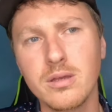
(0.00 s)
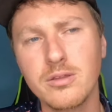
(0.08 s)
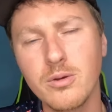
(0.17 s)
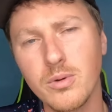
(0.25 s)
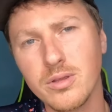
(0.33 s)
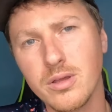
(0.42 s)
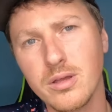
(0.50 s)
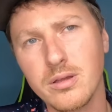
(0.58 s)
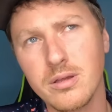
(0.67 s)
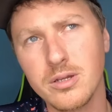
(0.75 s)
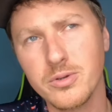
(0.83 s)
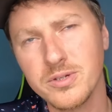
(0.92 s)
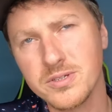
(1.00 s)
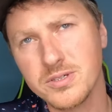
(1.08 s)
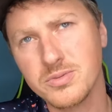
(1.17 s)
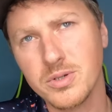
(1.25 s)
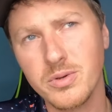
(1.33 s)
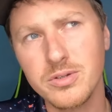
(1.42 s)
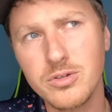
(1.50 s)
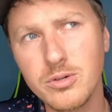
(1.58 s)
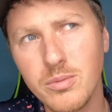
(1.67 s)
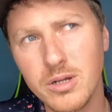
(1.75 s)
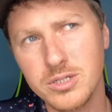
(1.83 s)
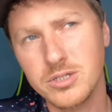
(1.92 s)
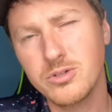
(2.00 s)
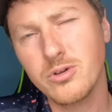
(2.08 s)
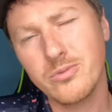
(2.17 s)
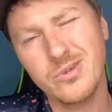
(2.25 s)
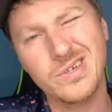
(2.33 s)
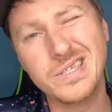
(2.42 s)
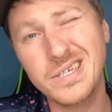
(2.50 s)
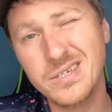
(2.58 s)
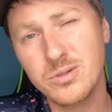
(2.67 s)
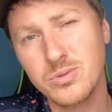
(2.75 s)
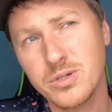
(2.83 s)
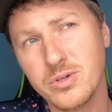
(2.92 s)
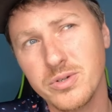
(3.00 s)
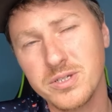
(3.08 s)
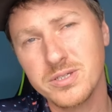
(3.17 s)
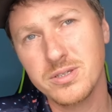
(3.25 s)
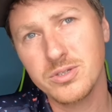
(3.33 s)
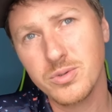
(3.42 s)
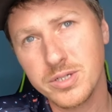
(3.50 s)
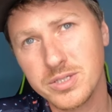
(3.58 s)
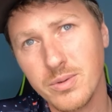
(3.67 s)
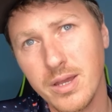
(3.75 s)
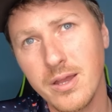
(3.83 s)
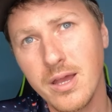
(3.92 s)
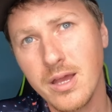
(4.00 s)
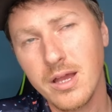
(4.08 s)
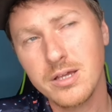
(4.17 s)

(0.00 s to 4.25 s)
Didn't want to increase the swing weight too much, and you don't really need to increase the twist weight.